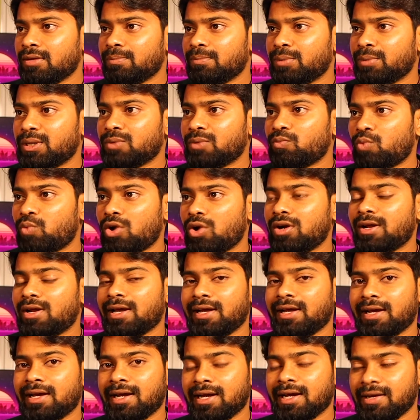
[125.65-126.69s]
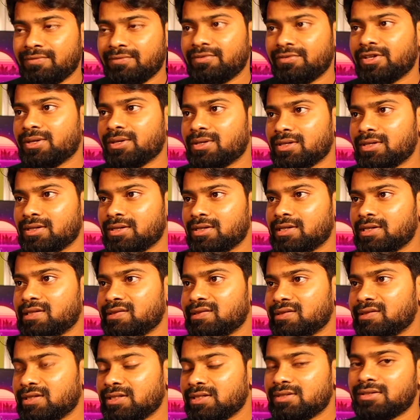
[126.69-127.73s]
But what I have done
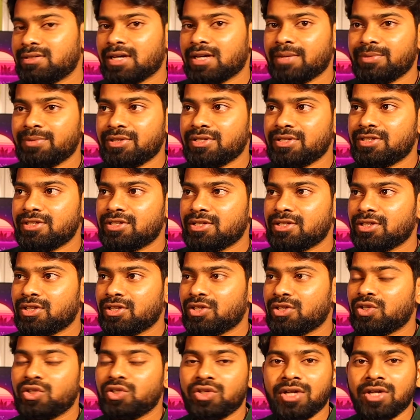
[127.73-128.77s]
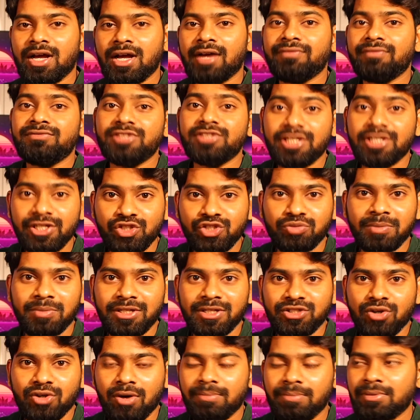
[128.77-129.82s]
in this time is I've changed my
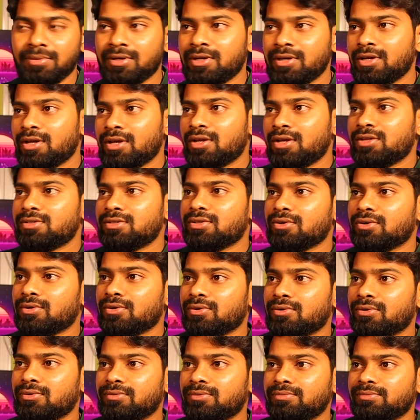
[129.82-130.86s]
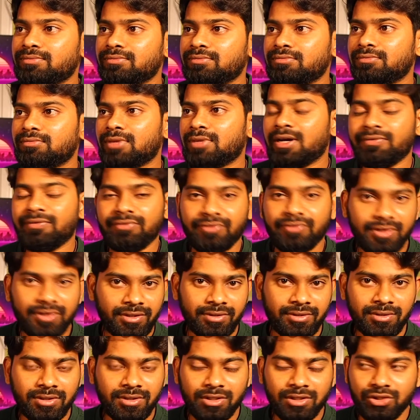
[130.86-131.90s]
job. So I've quit
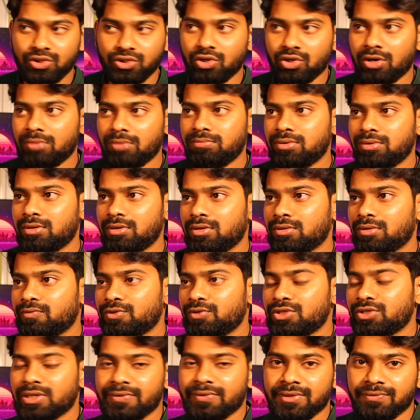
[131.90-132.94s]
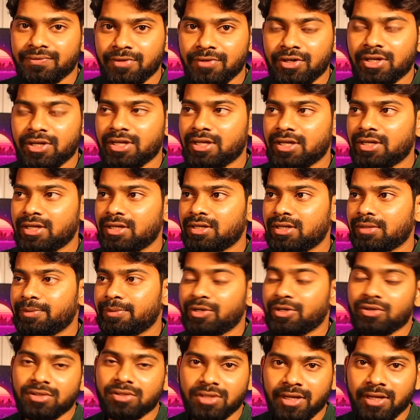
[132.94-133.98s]
the job which I was working
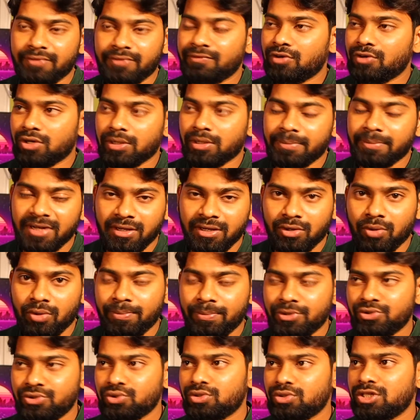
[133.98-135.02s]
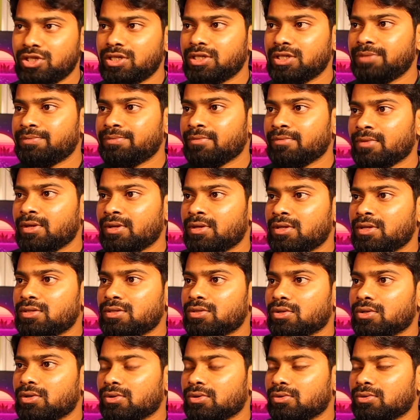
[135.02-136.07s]
because I've got a better opportunity.
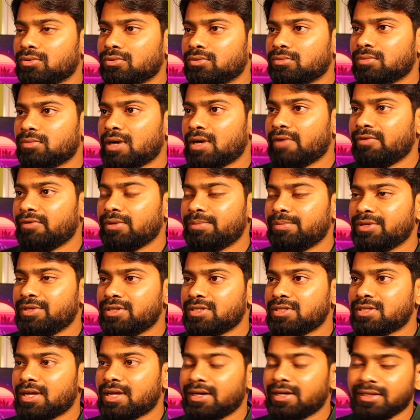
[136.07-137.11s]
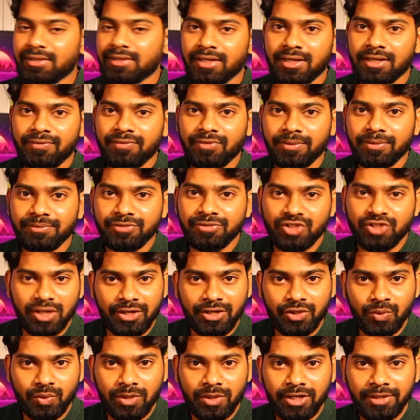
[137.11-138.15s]
So I will be starting there from
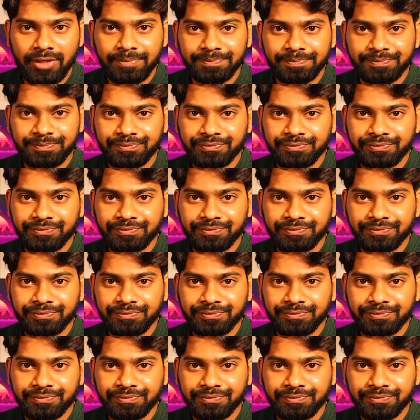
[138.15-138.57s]
January.